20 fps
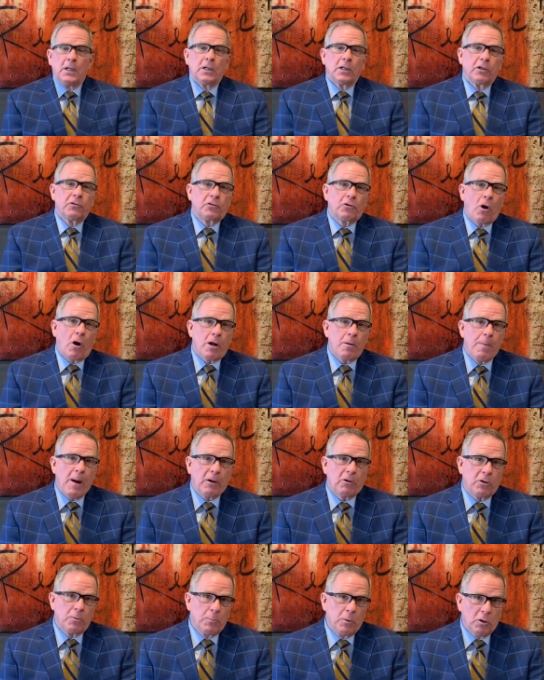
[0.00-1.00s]
Let's talk
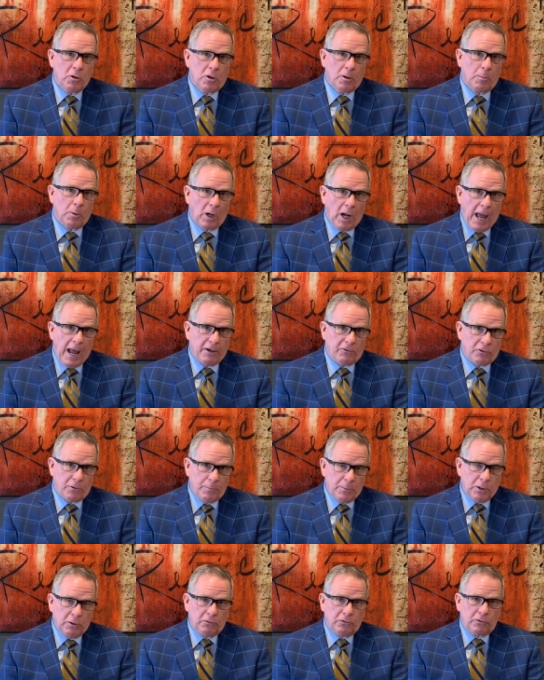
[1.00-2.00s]
about communicable
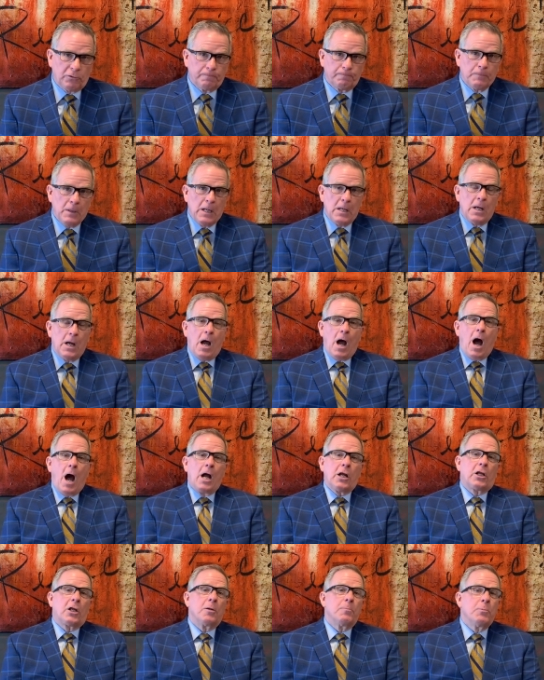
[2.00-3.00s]
attributes.
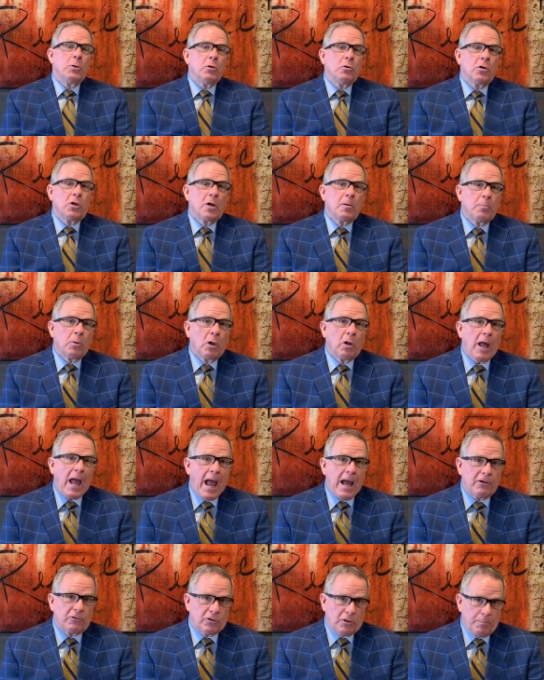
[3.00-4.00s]
A communicable
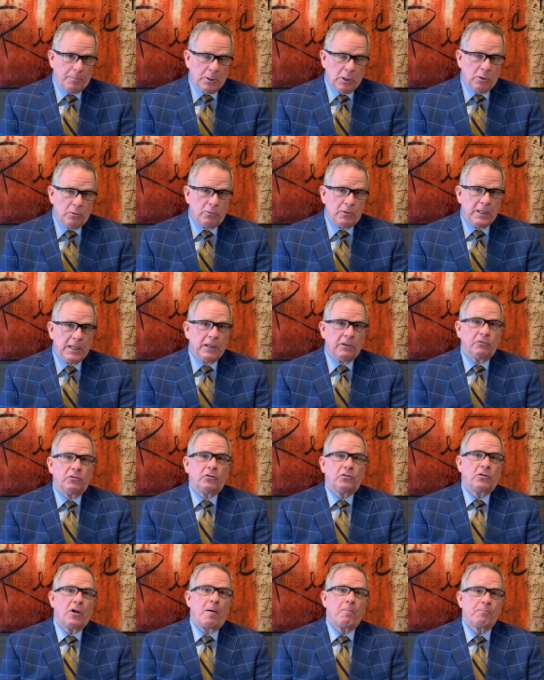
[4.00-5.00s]
attribute is
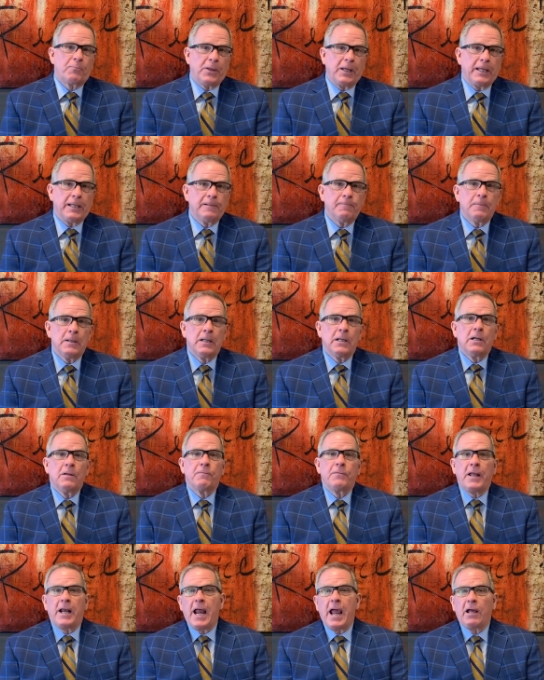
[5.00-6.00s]
something
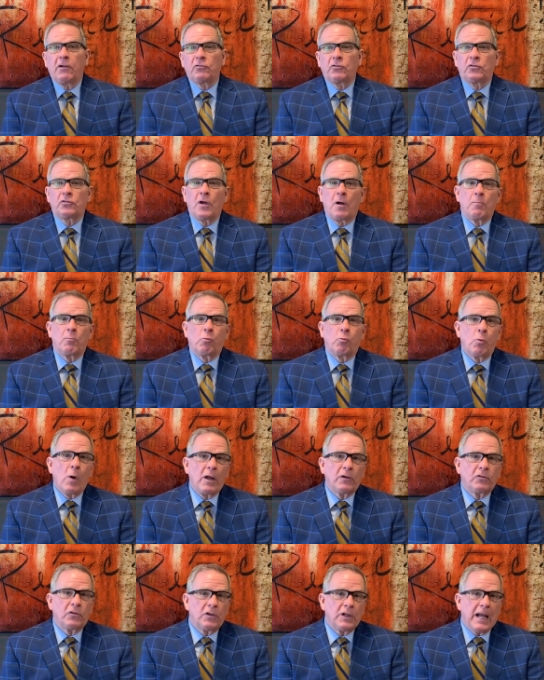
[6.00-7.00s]
that has some
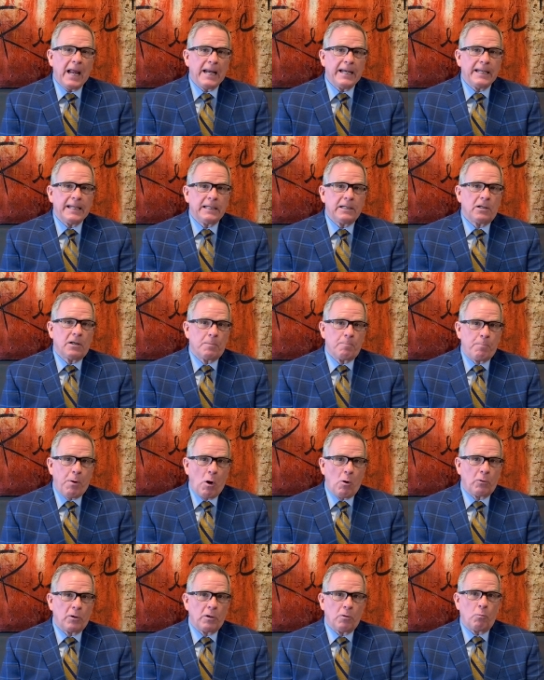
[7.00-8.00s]
resonating
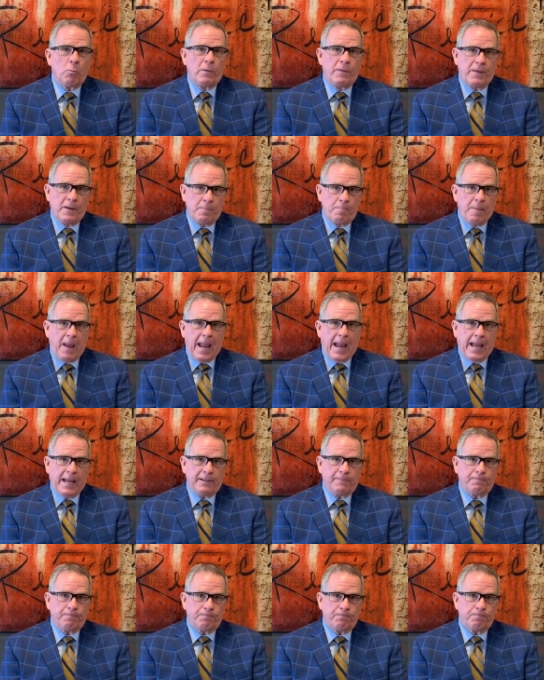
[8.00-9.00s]
component within
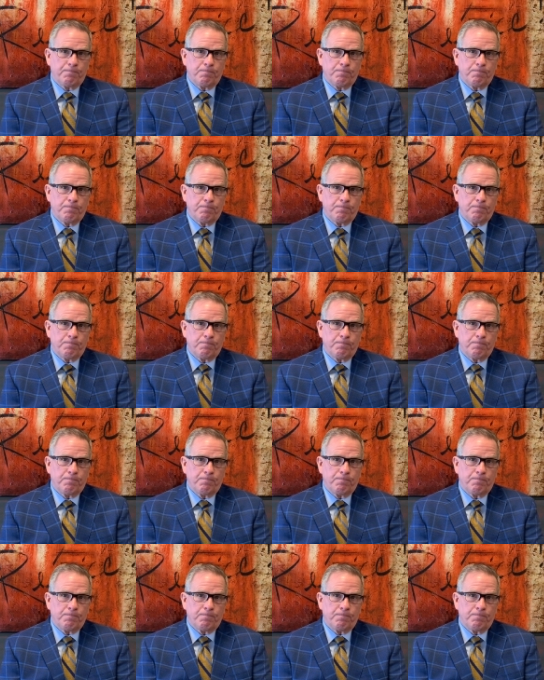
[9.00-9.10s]
man.